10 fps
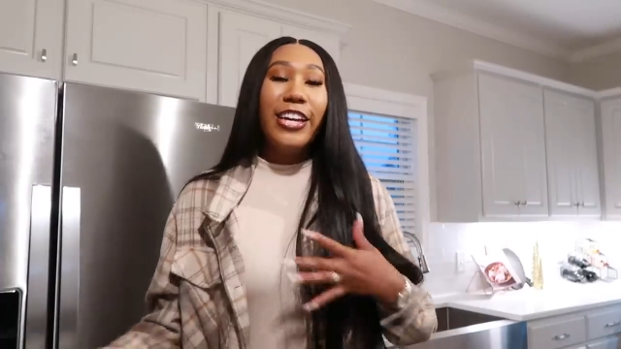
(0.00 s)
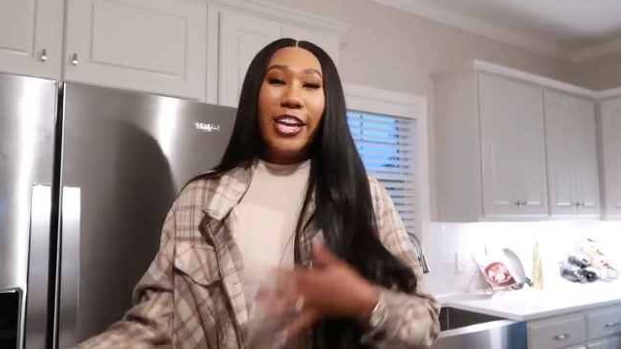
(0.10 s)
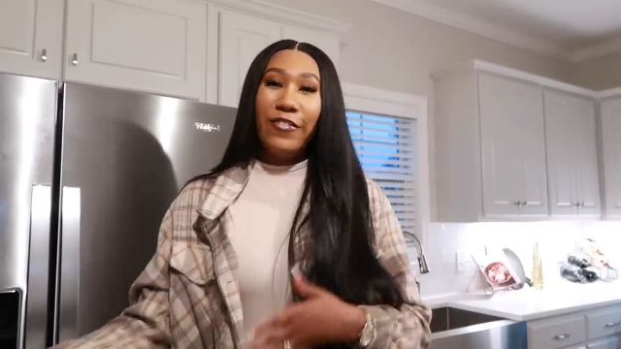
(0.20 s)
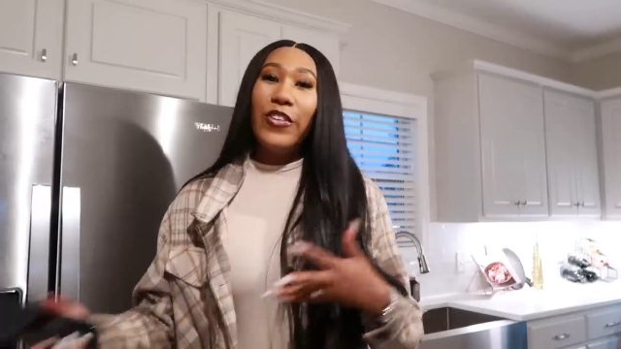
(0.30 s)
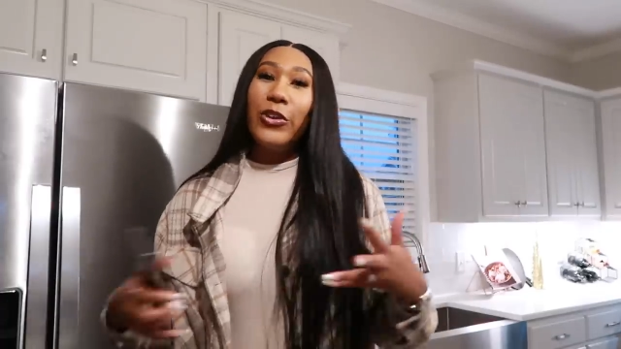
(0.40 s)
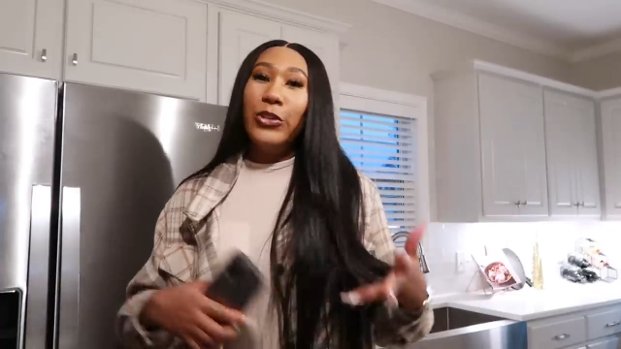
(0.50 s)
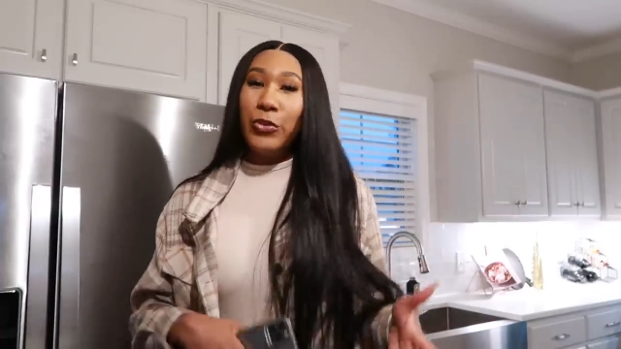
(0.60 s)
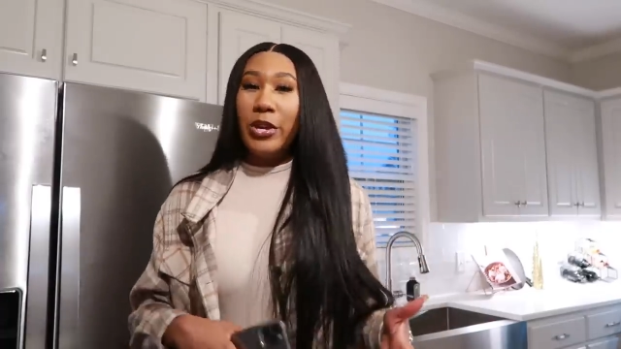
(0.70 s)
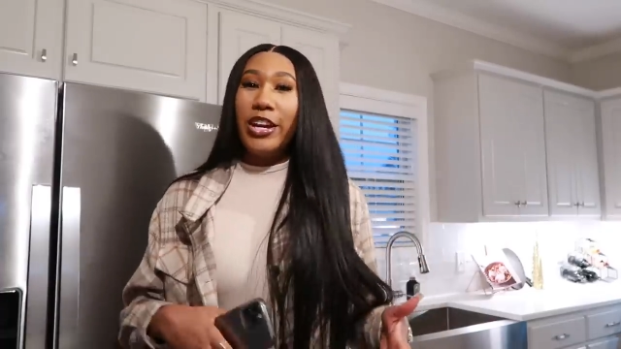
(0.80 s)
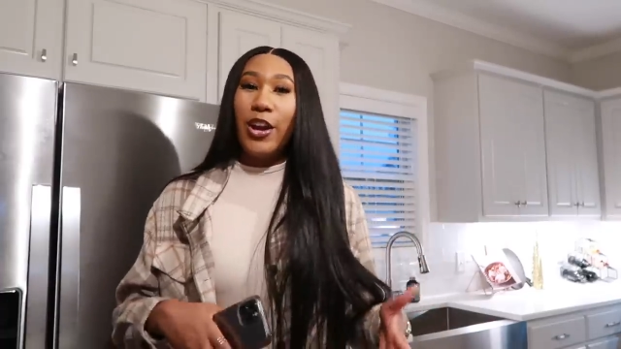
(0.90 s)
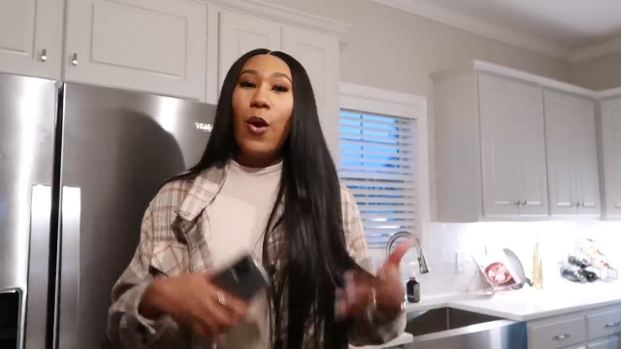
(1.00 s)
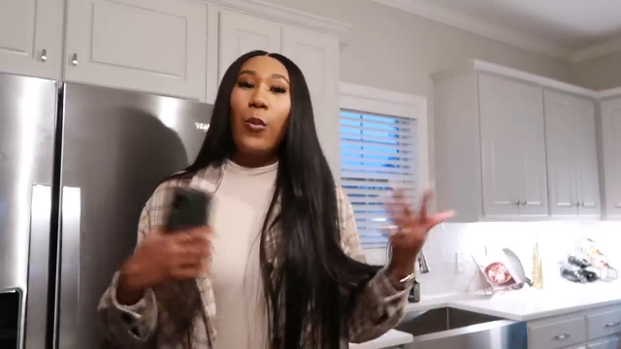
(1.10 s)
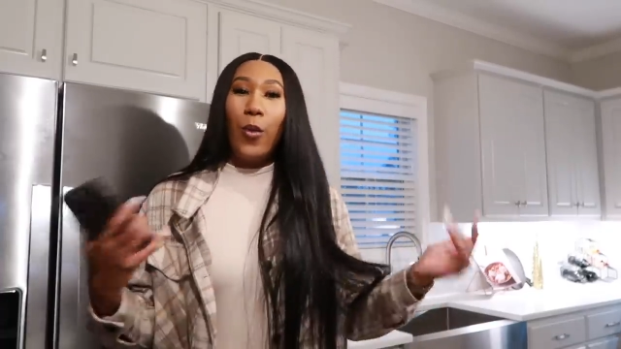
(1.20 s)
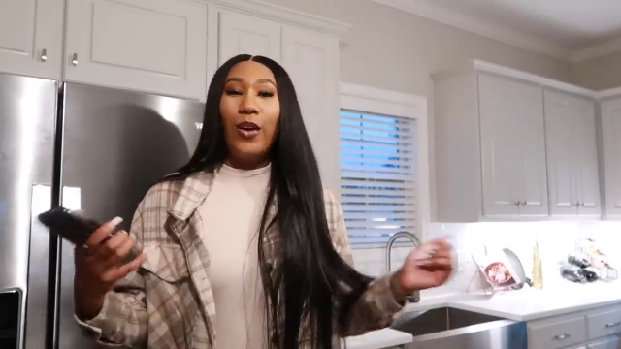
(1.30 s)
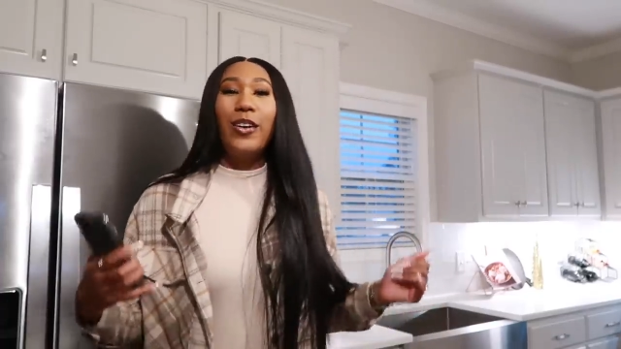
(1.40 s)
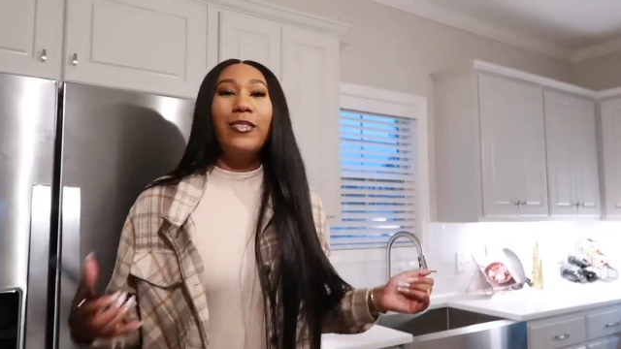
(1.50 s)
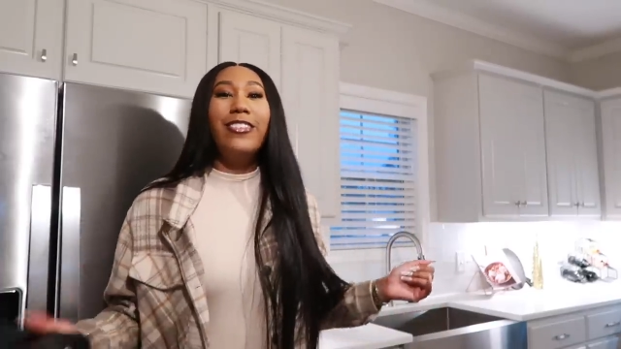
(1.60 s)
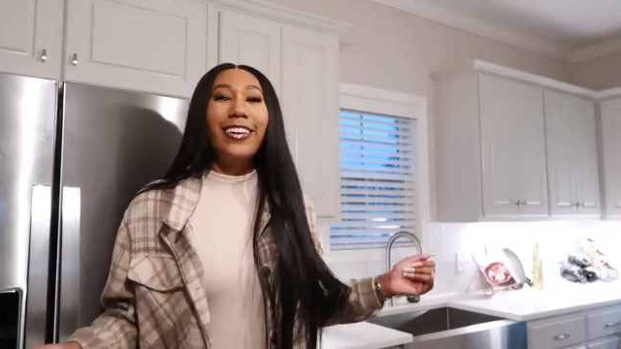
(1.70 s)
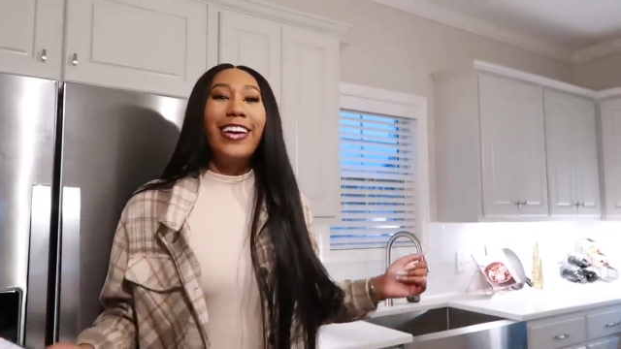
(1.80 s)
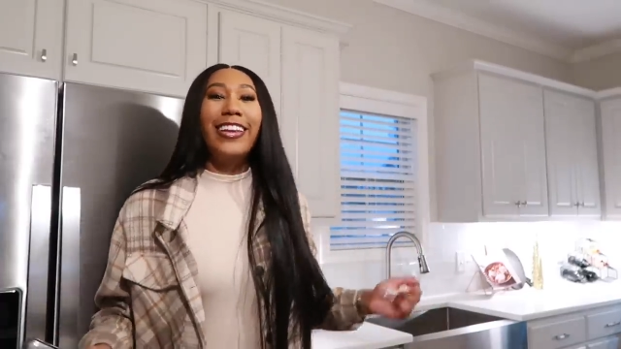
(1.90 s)
If you're new here, welcome.
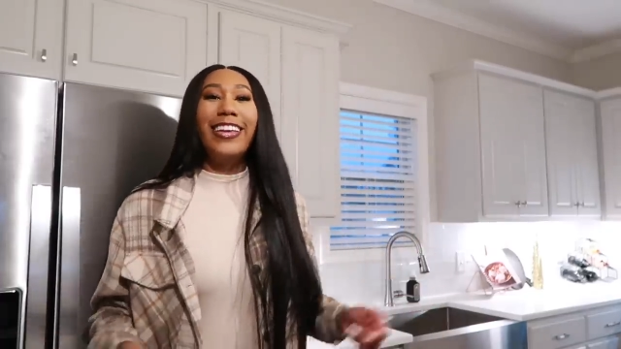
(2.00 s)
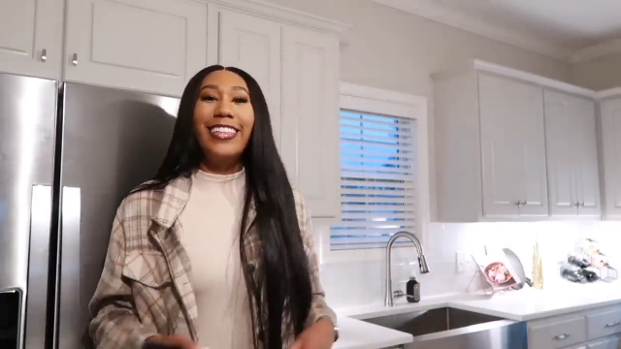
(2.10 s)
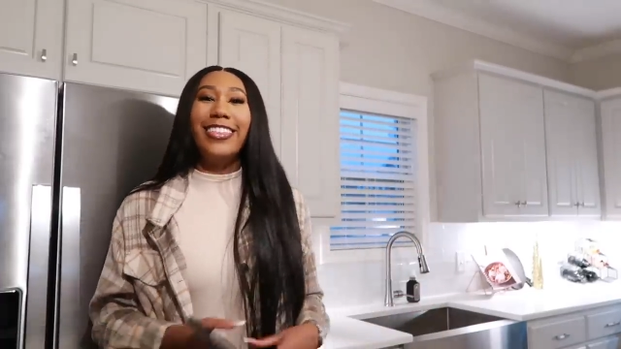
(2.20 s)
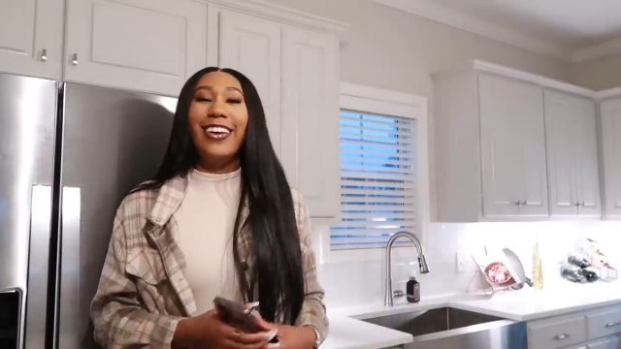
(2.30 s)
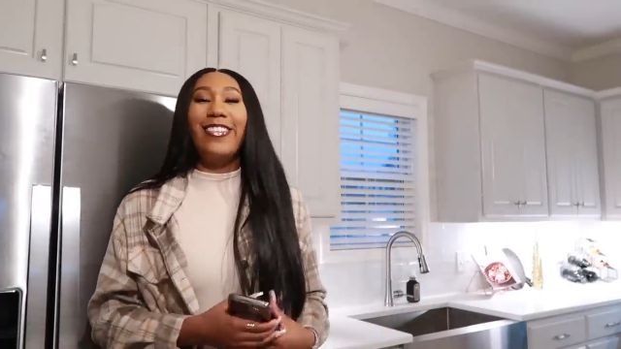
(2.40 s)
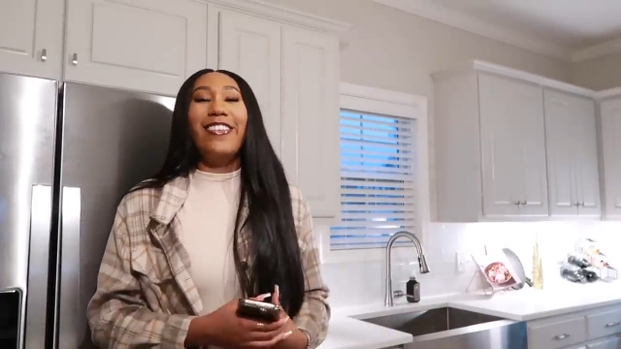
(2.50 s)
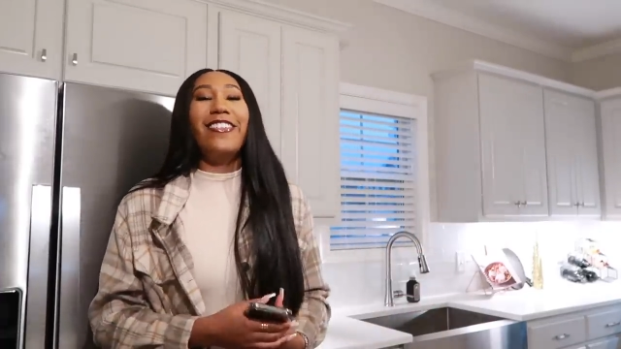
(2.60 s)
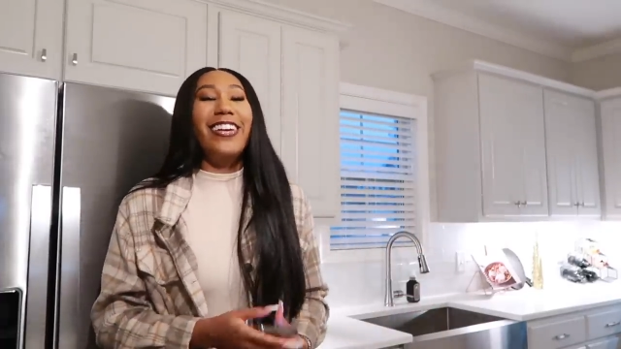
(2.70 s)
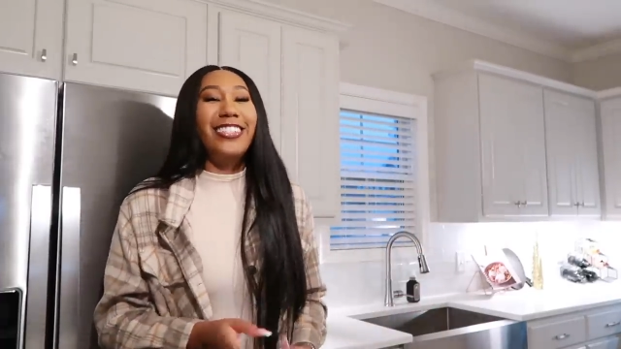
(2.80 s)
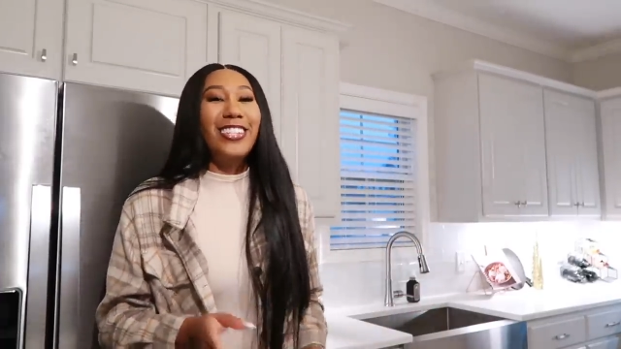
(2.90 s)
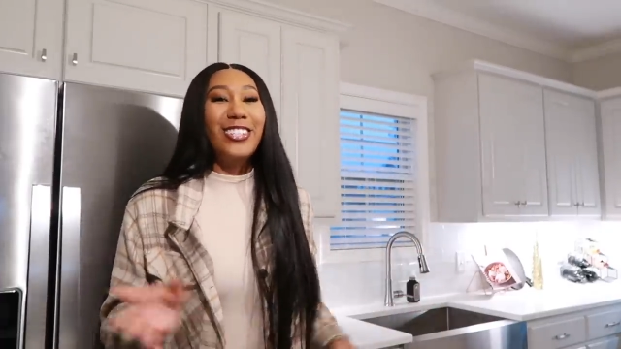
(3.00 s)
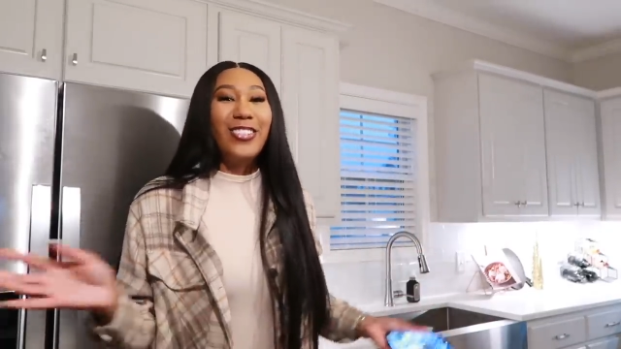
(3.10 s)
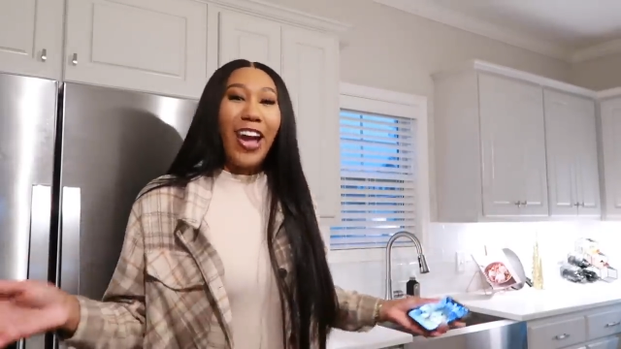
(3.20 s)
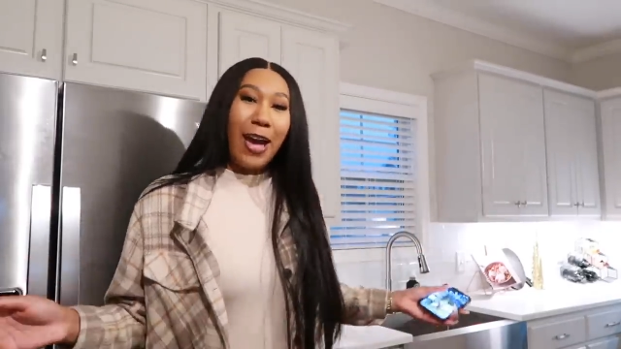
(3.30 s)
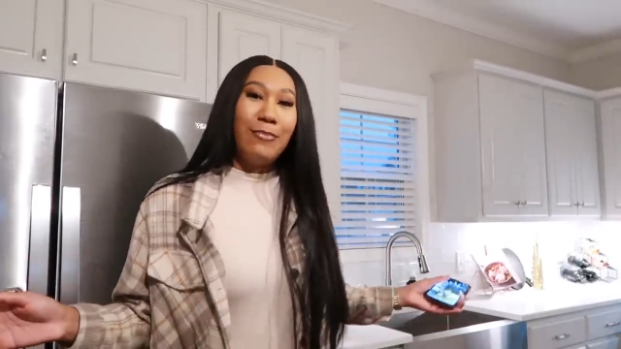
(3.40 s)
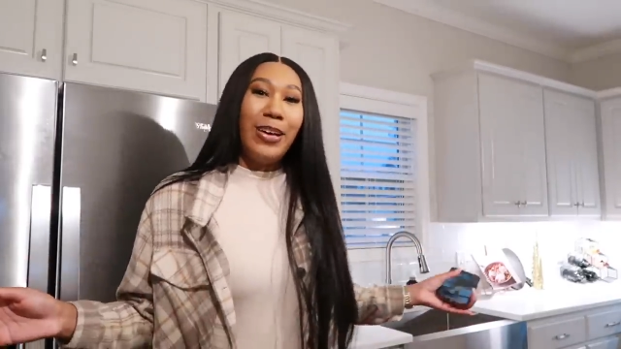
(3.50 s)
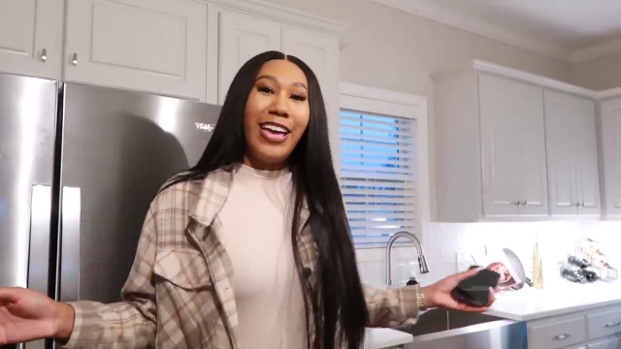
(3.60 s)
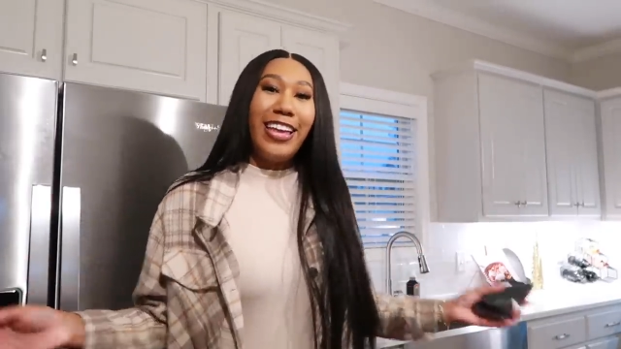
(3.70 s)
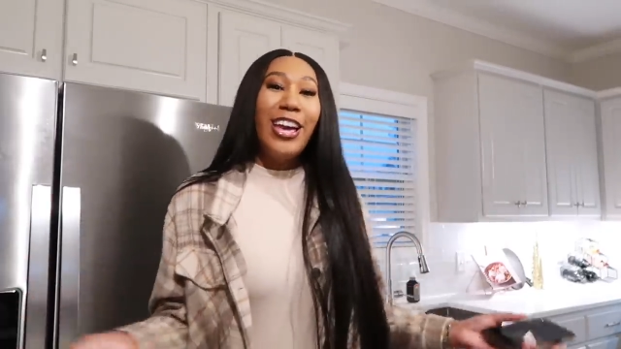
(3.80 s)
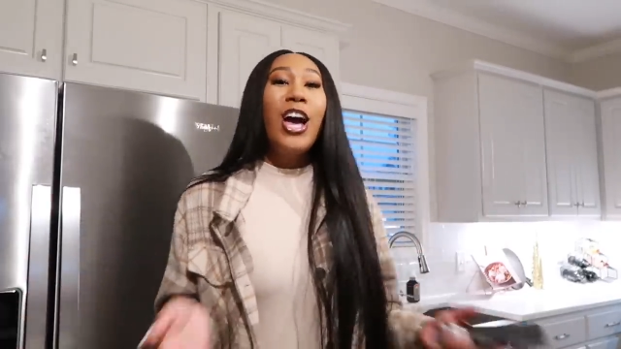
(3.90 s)
Go ahead and hit that red subscribe
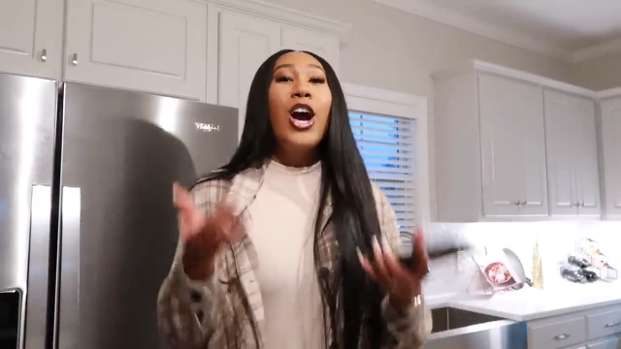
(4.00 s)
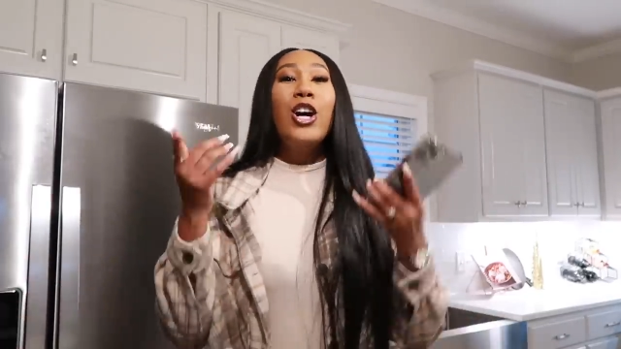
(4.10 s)
button.